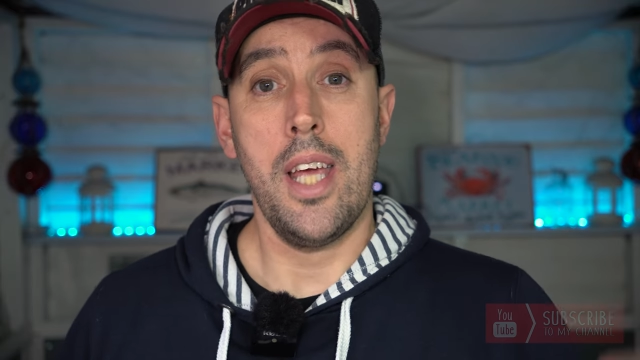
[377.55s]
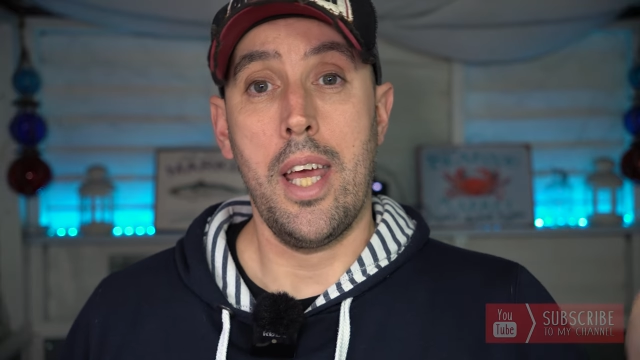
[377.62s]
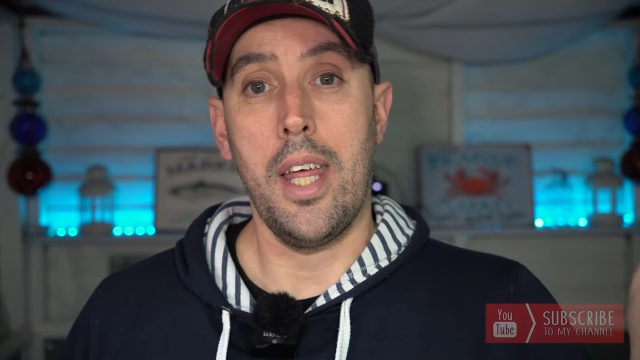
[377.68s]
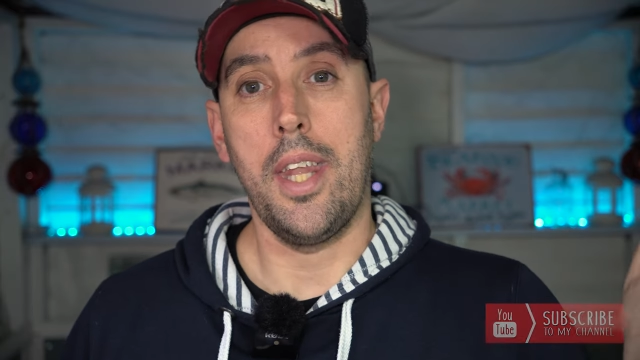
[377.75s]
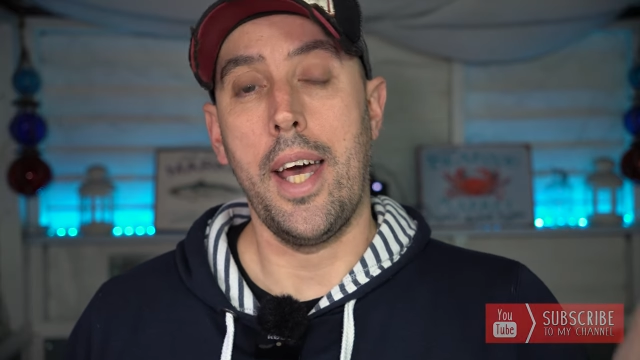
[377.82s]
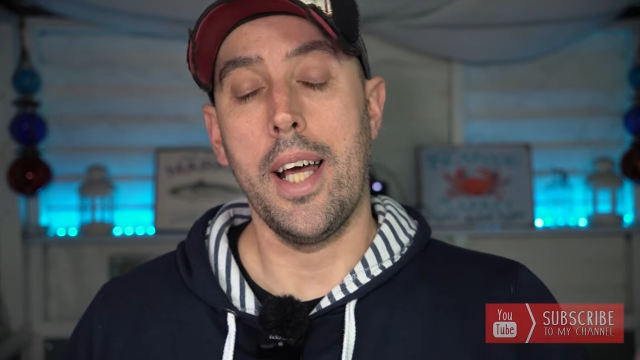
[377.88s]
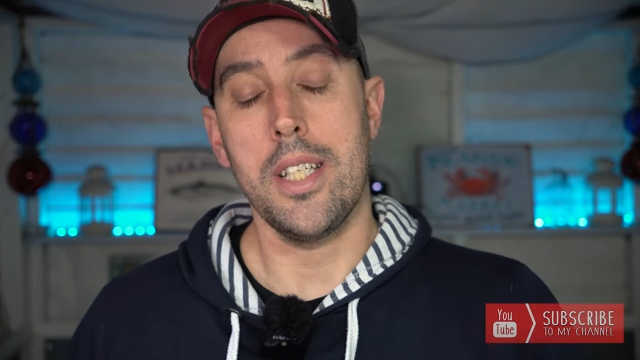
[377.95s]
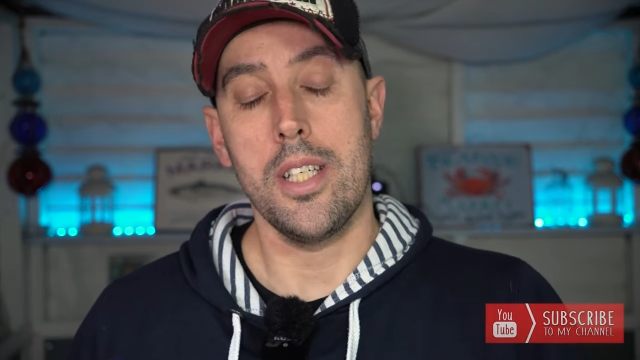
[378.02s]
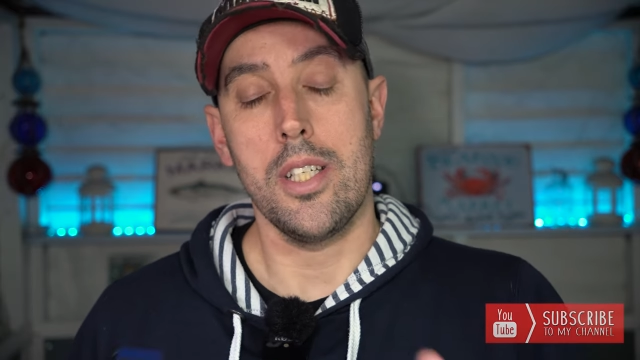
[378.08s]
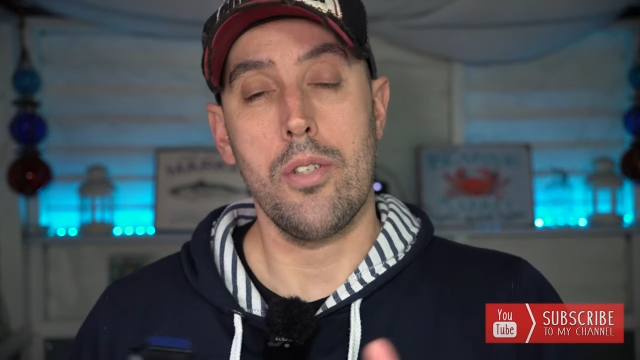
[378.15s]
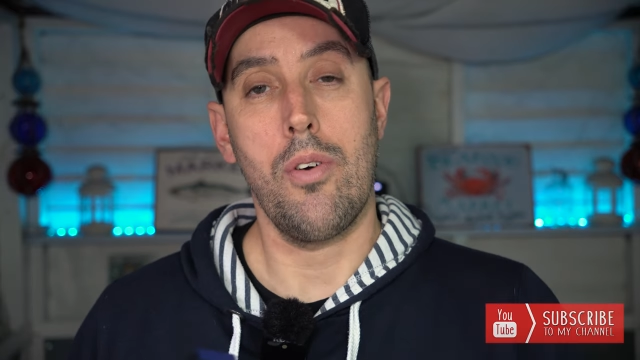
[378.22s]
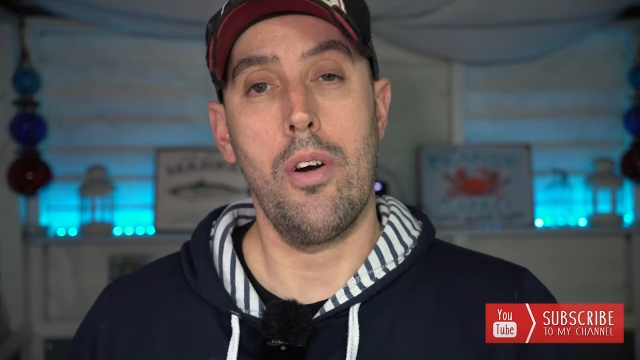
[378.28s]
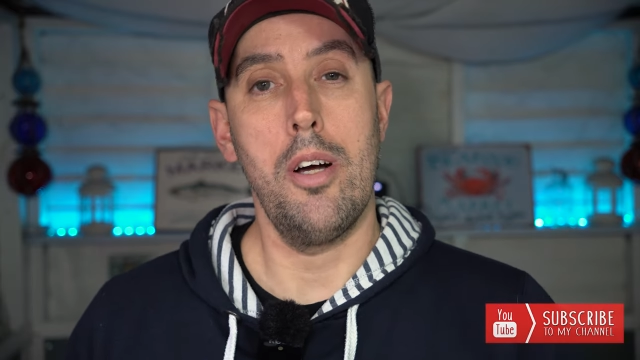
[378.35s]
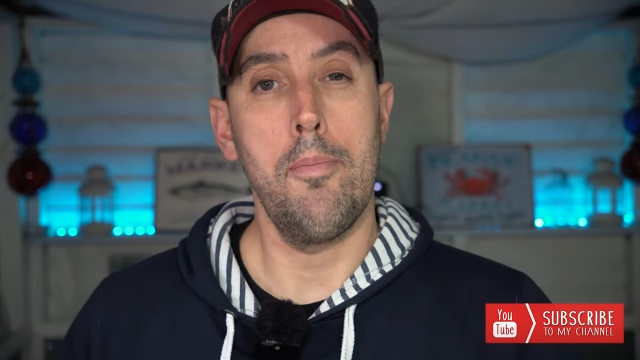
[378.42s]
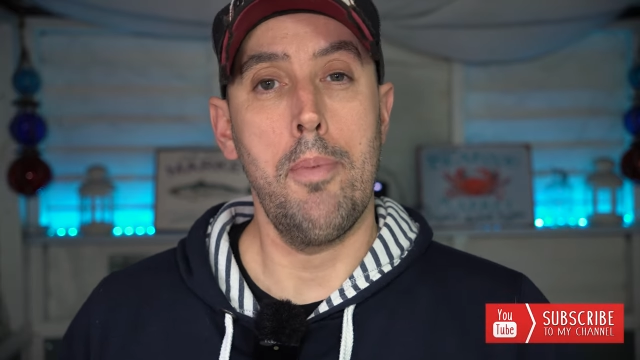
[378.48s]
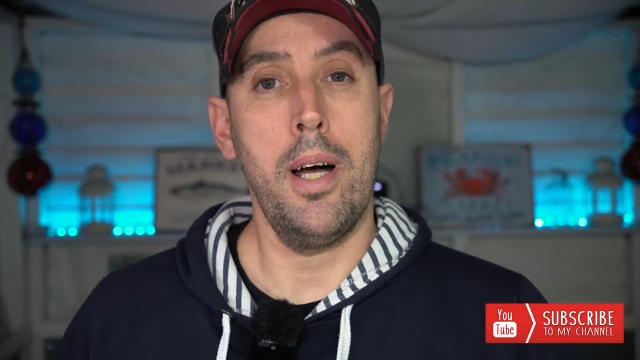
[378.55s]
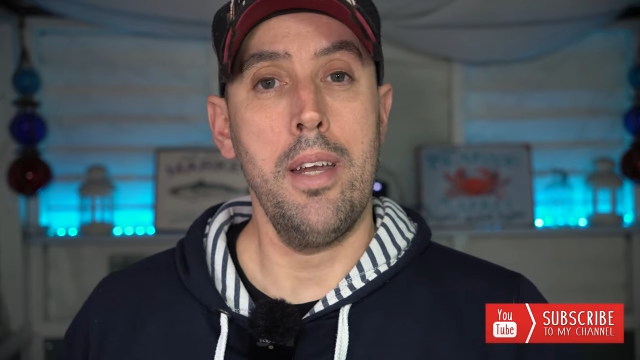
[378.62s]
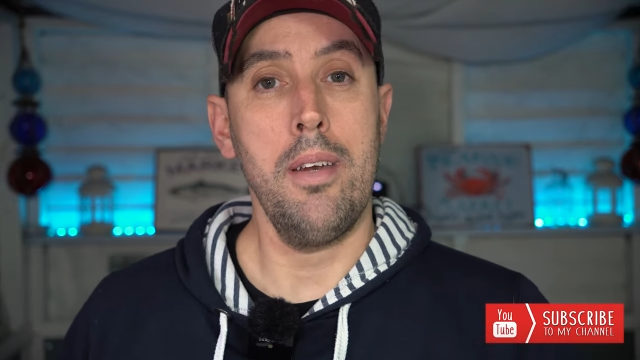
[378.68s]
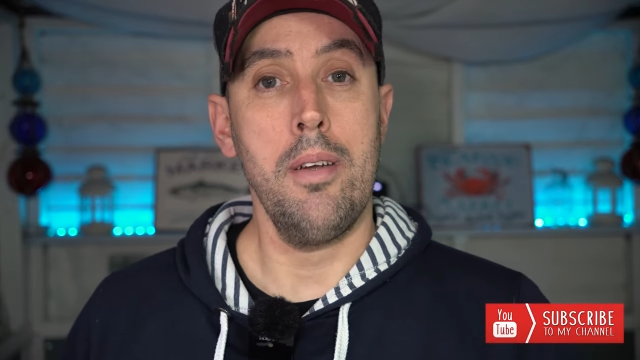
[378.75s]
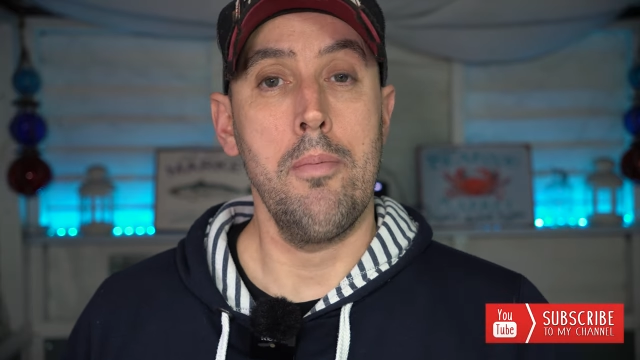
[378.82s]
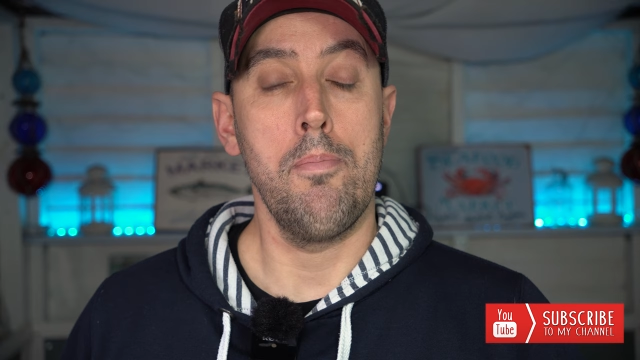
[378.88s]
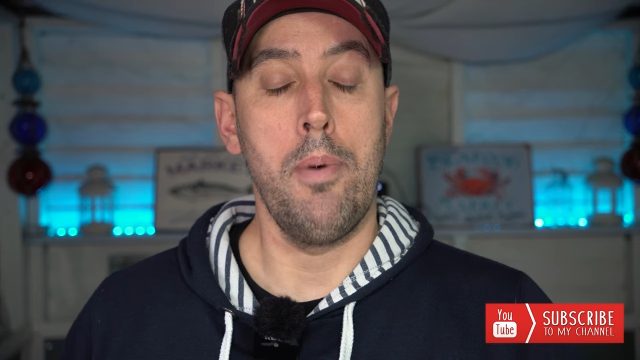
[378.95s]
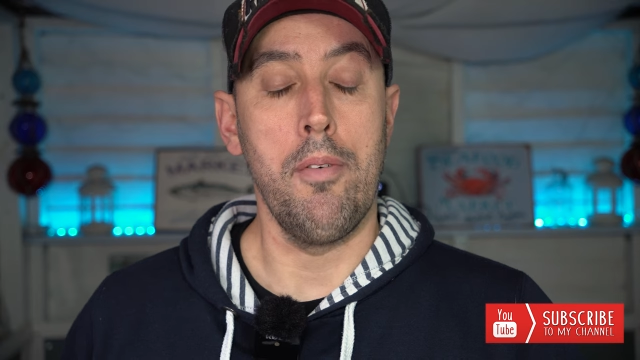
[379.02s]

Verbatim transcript: hit that subscribe button.